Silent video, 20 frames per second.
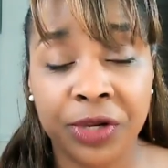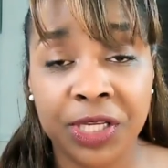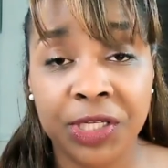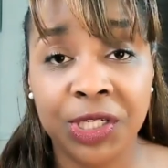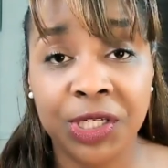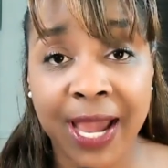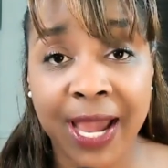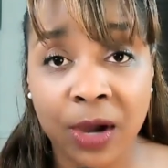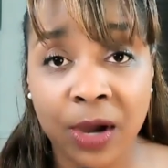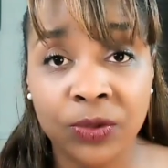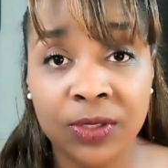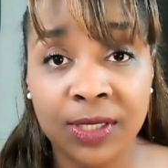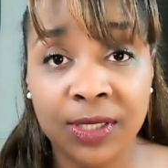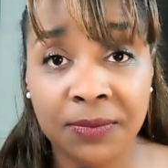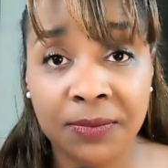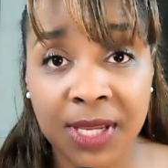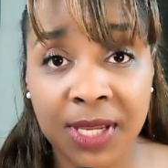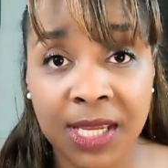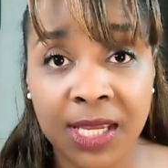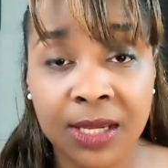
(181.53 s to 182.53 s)
reached out
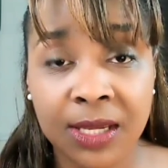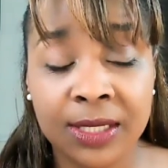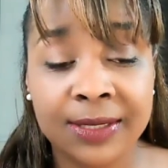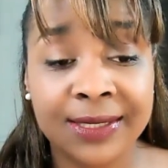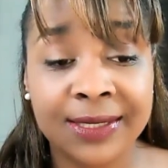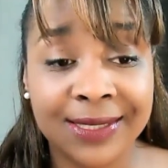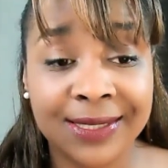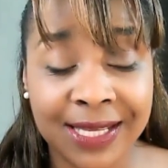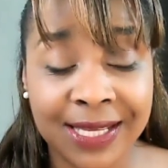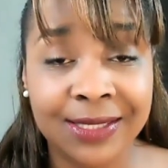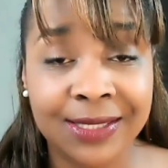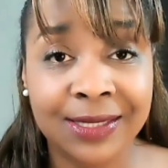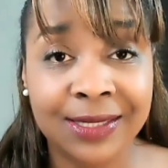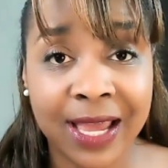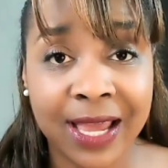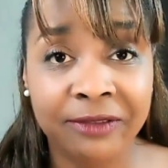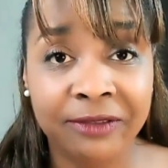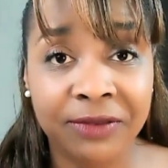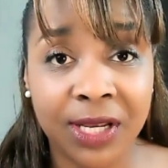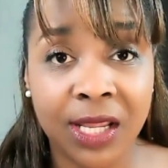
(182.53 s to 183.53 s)
to me since
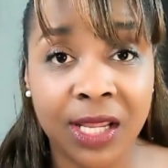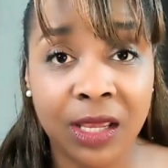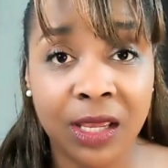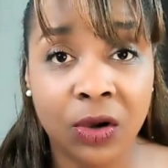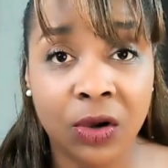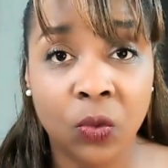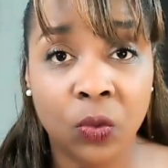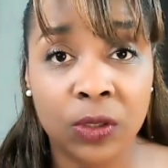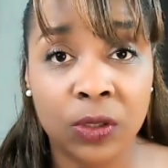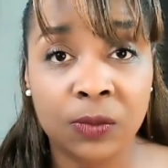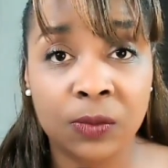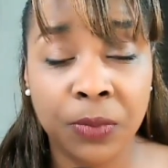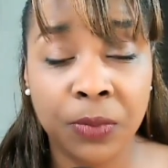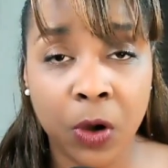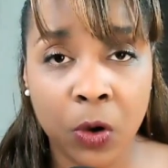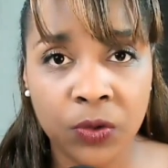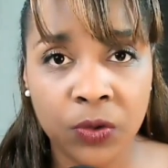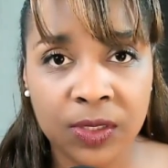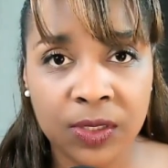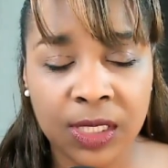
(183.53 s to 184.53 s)
that video was
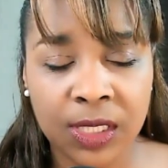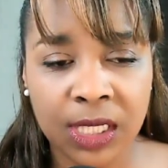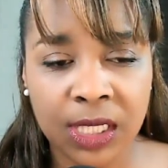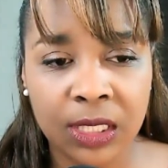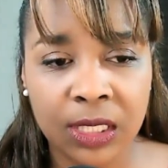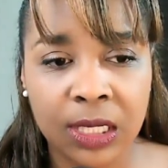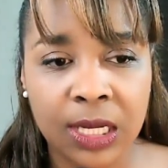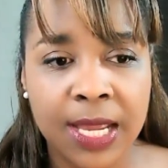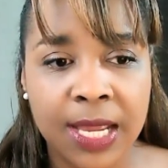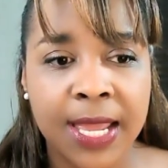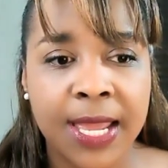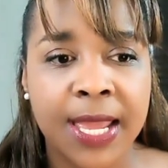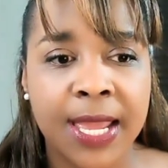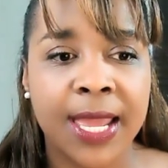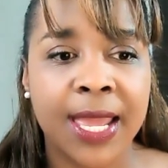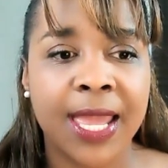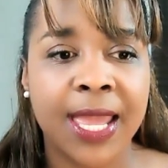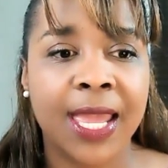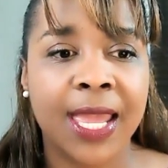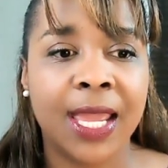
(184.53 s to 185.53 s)
posted.
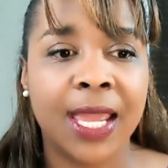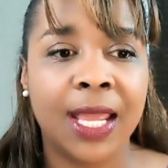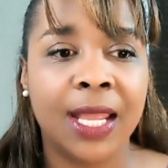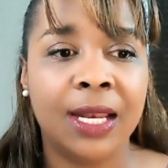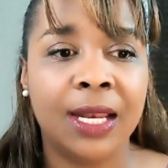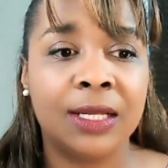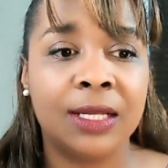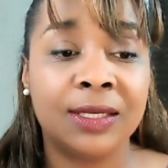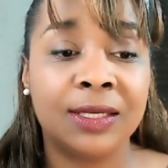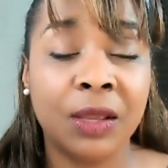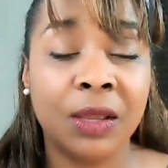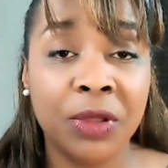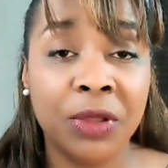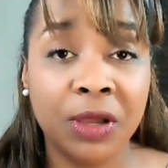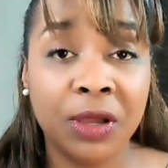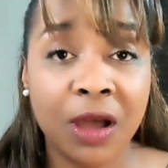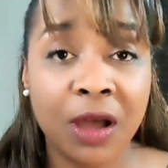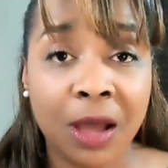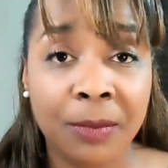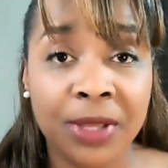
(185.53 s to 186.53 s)
And some of
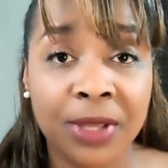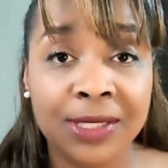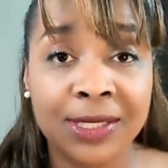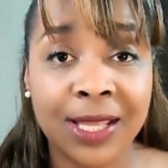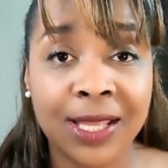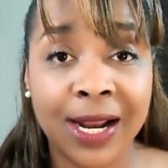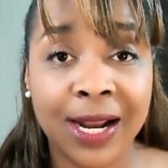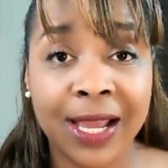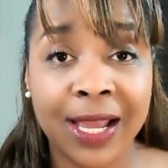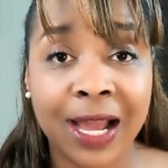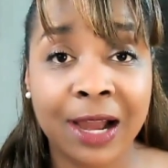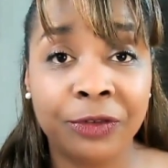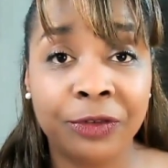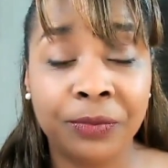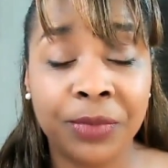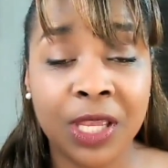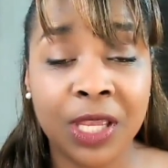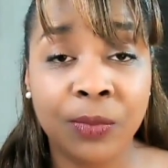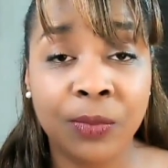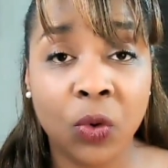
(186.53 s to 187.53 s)
the comments that I got
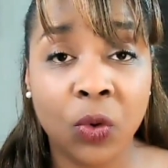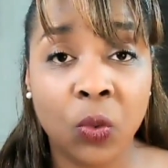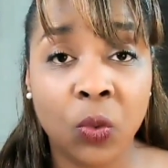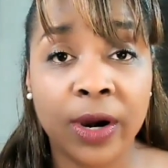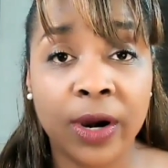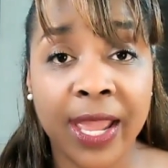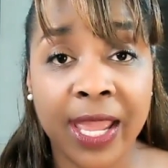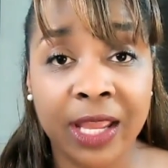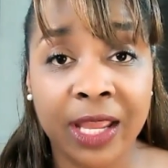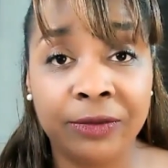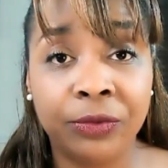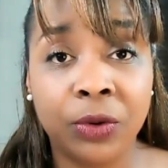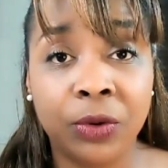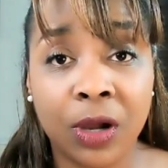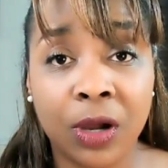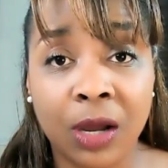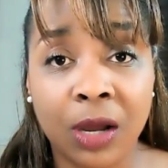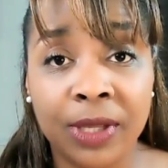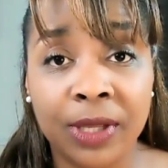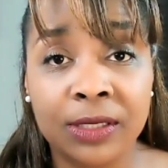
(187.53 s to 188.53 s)
from people were hateful
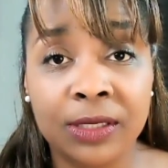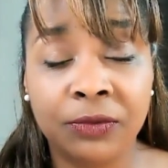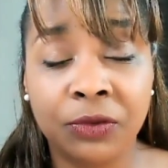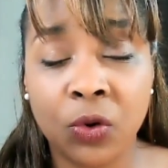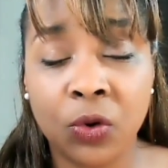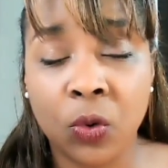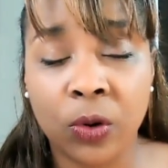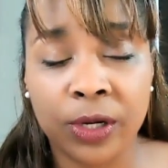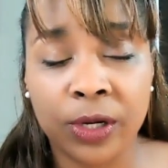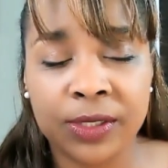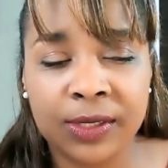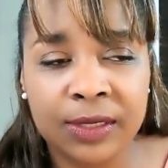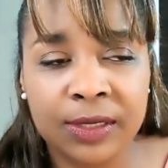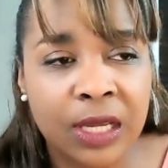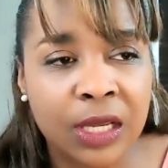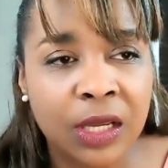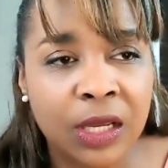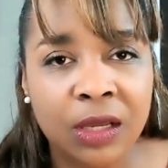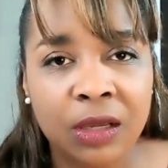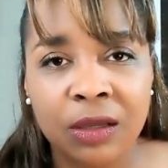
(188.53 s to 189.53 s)
comments, of course.
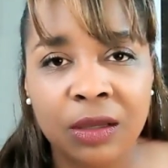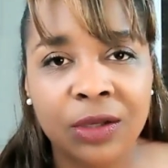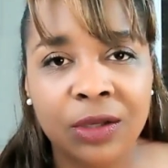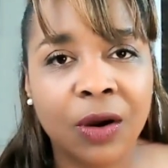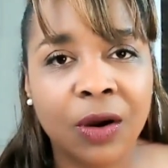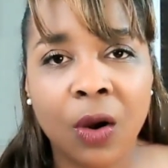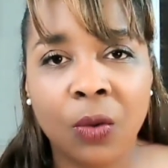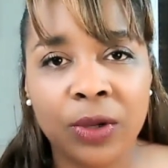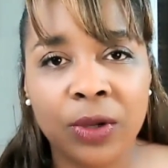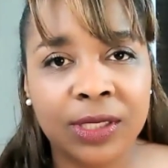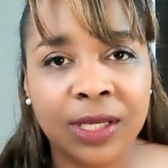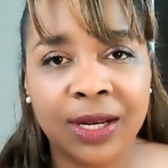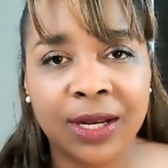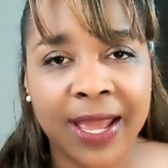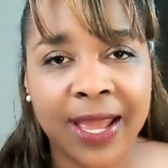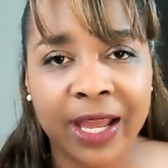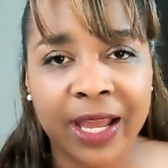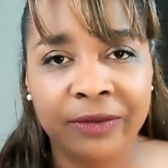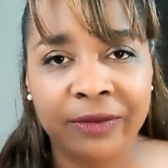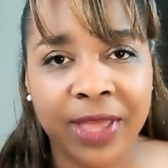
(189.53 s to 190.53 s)
You're always going
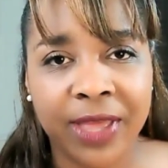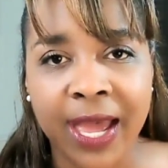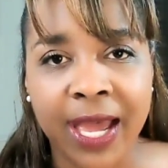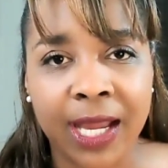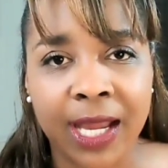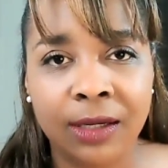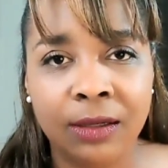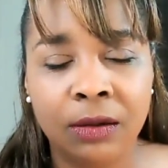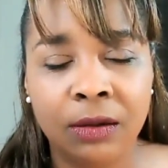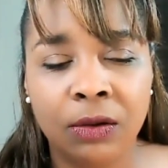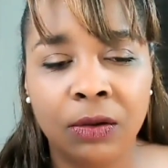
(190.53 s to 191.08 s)
to have that.